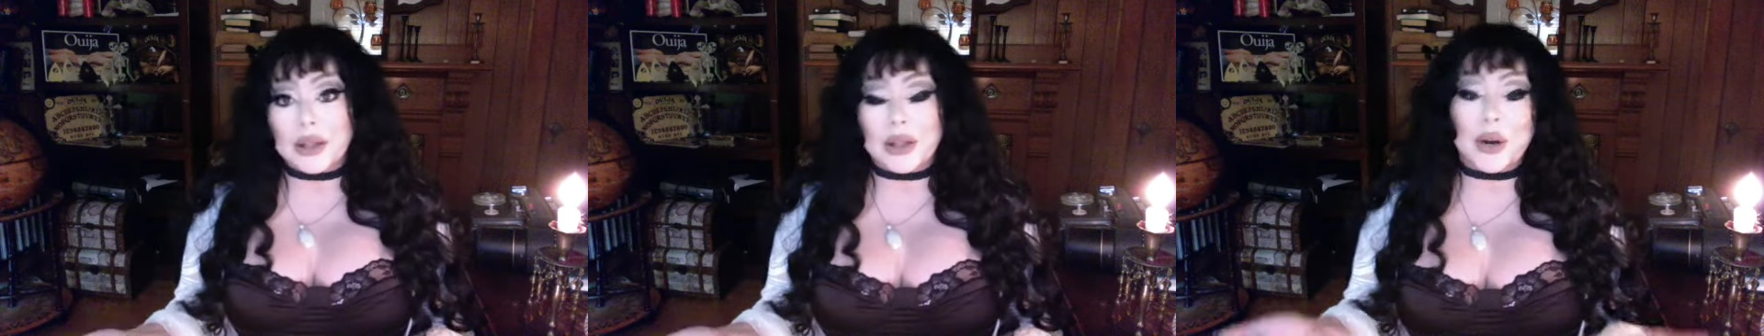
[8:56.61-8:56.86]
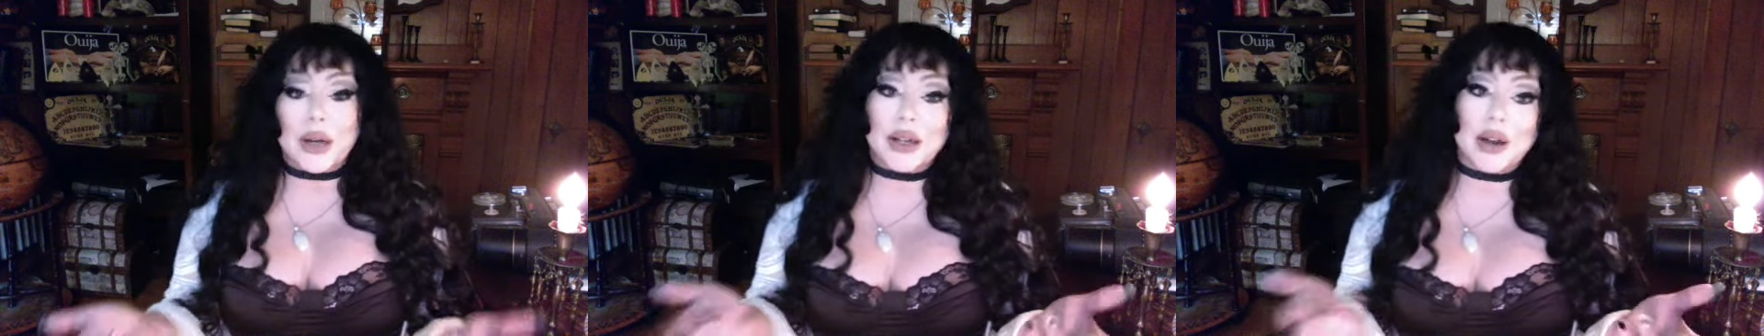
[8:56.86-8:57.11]
You
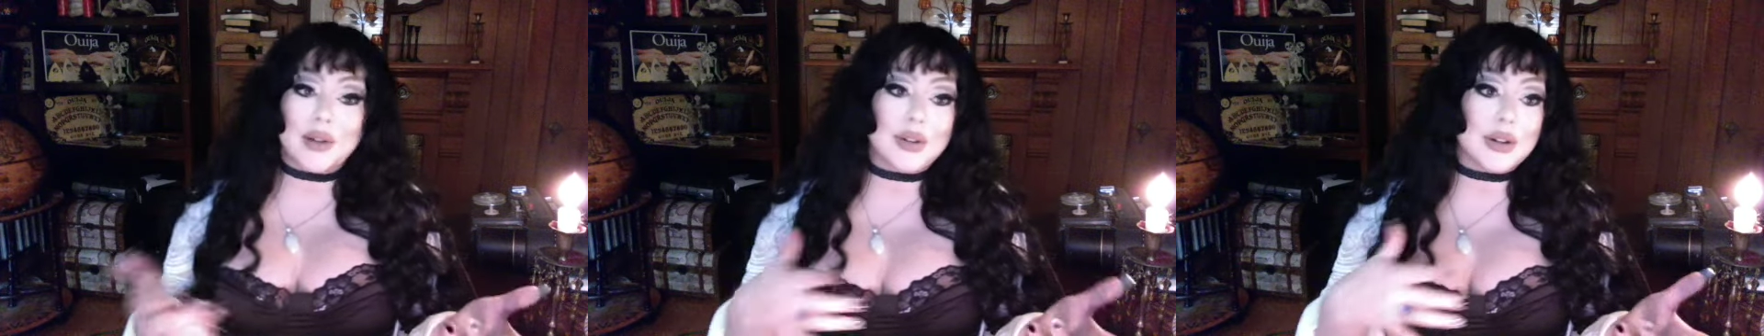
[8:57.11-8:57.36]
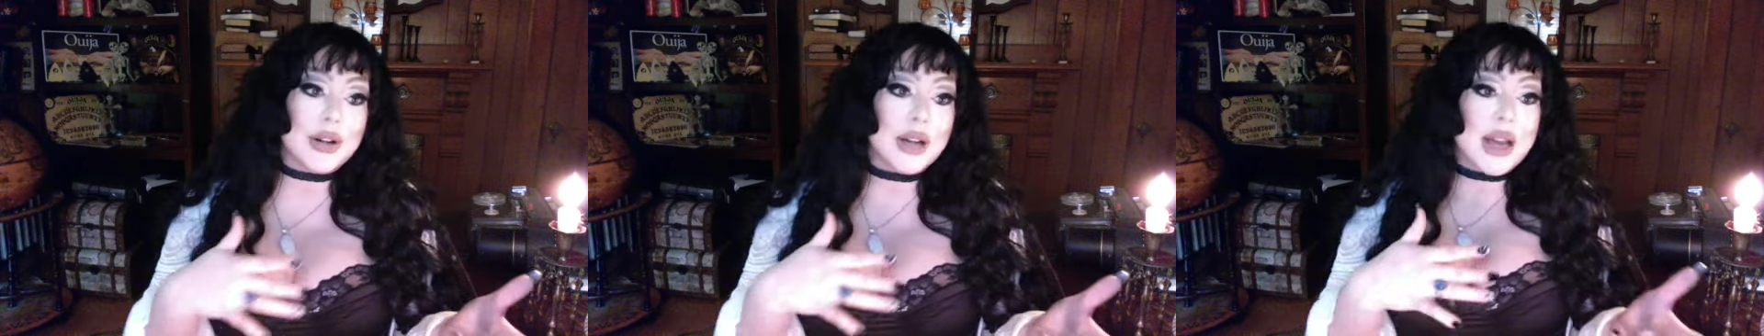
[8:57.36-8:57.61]
know, I
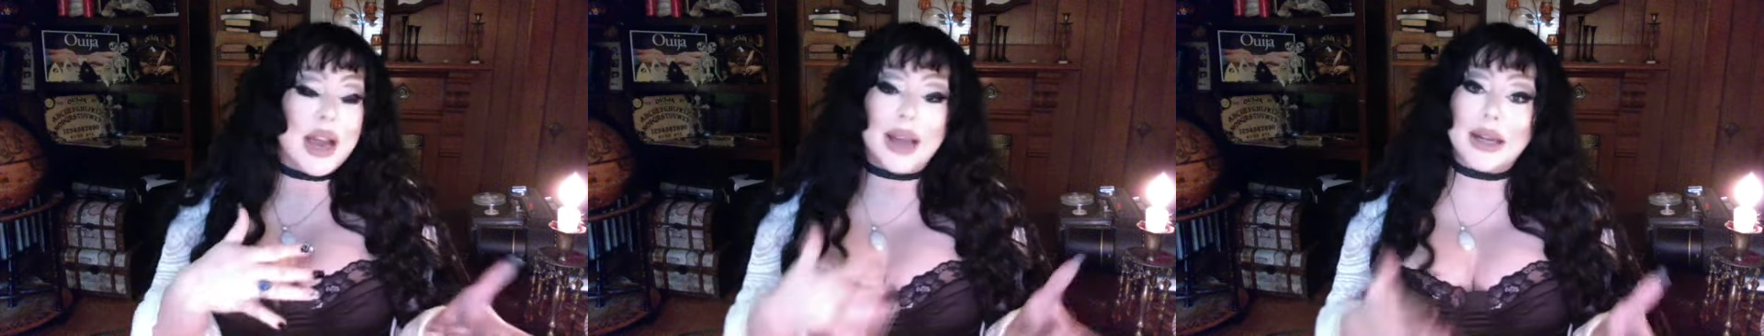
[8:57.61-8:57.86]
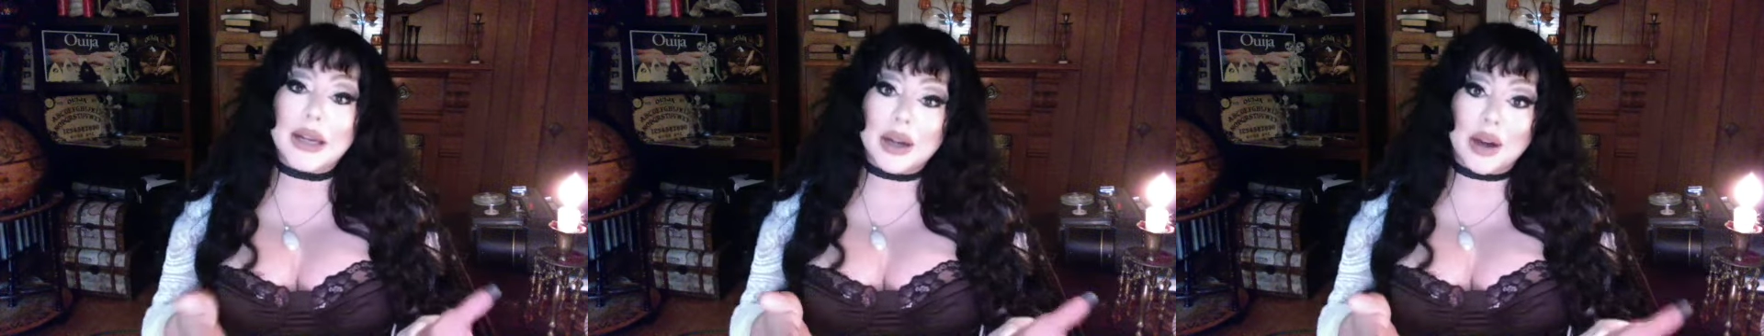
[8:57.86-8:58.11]
cover, I
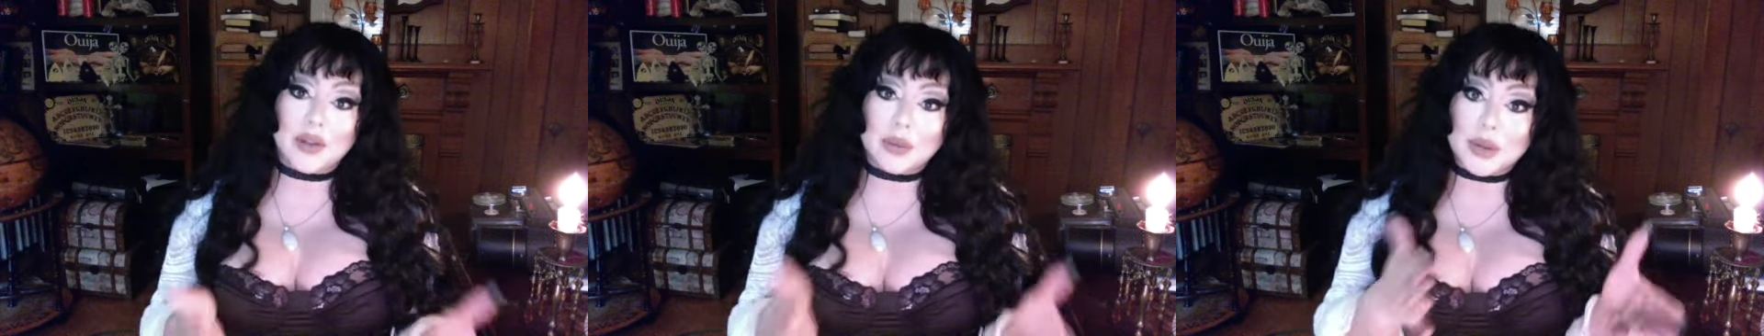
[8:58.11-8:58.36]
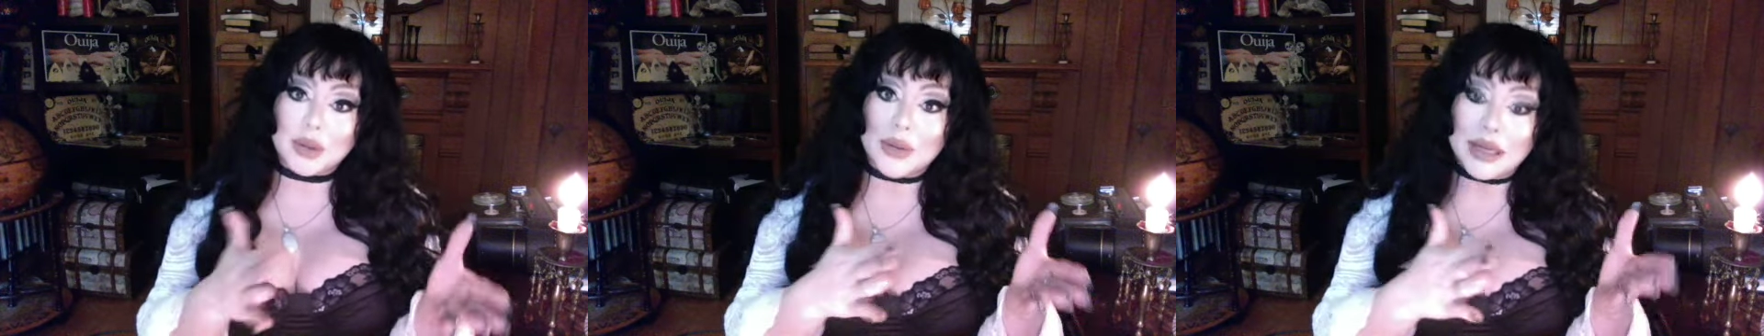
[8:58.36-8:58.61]
can cover
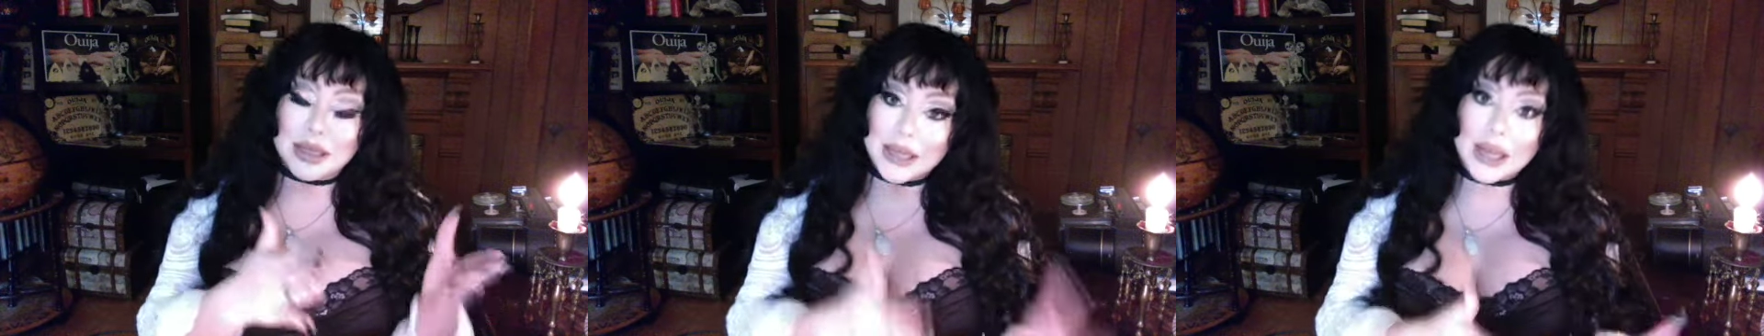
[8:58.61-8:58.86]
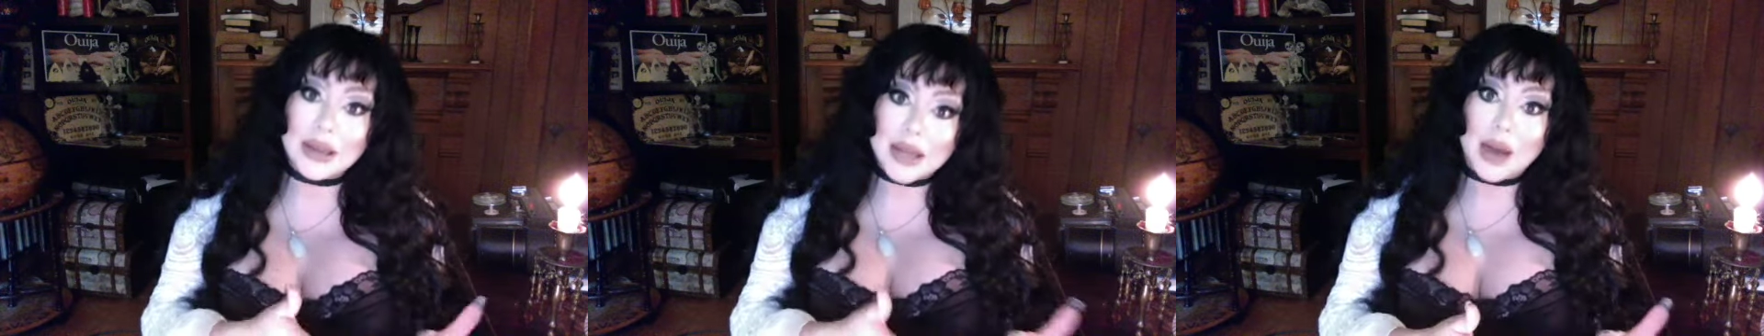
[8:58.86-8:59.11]
between
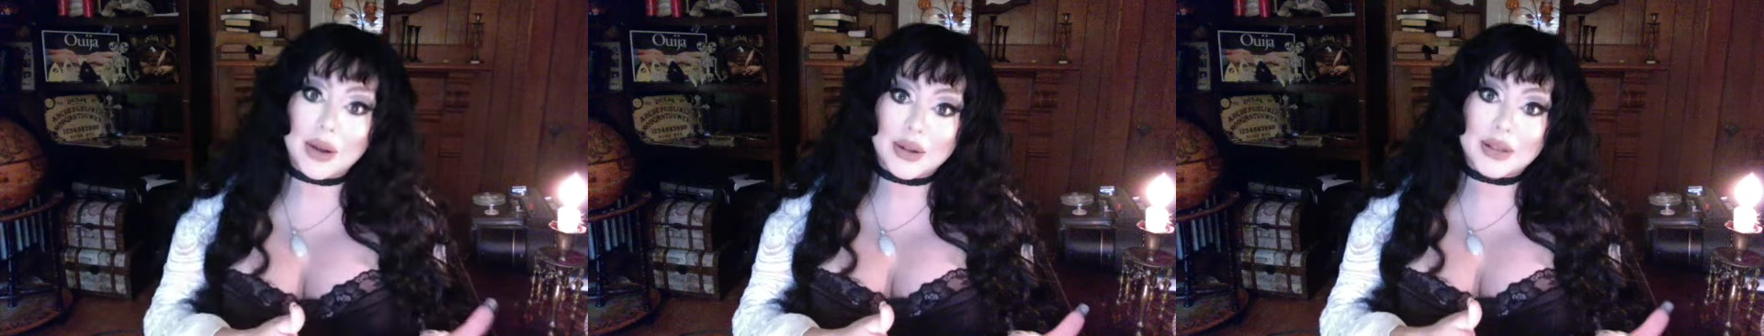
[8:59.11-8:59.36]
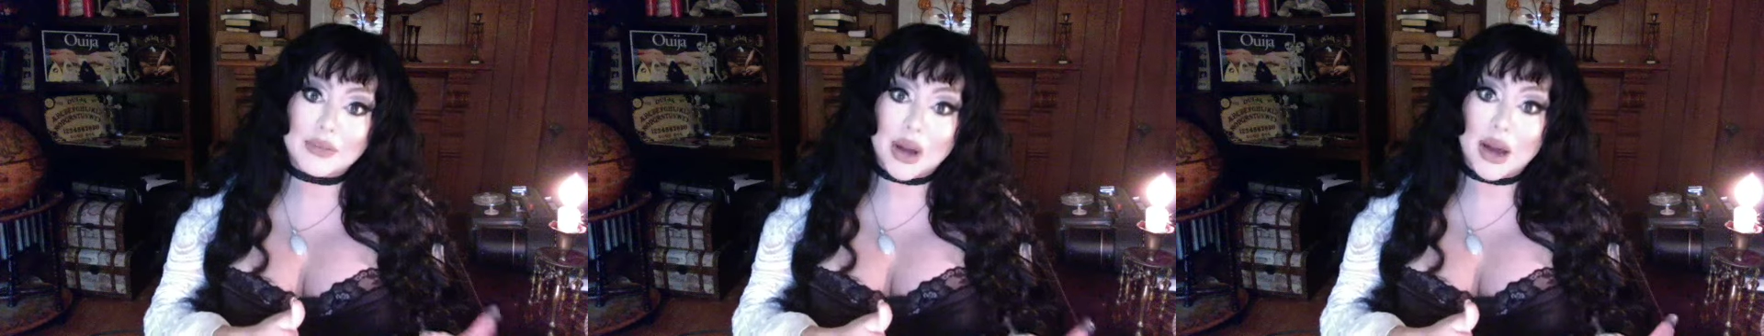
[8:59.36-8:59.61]

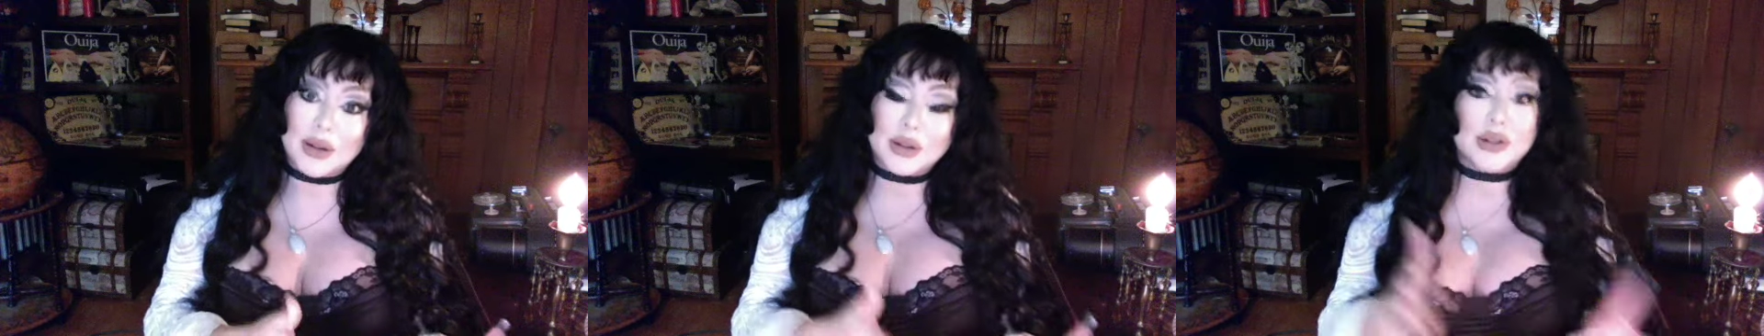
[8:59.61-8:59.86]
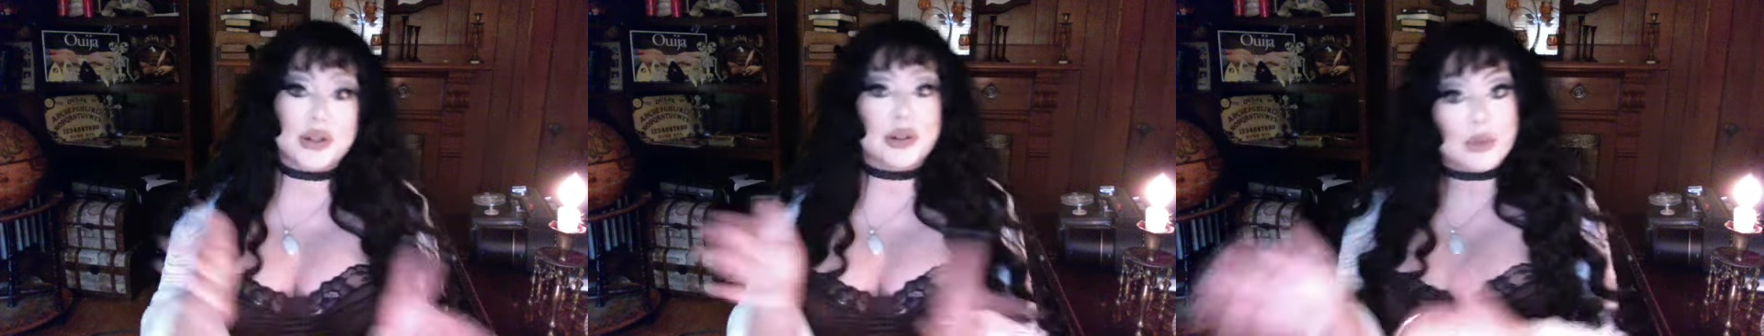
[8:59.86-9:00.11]
10,000 miles to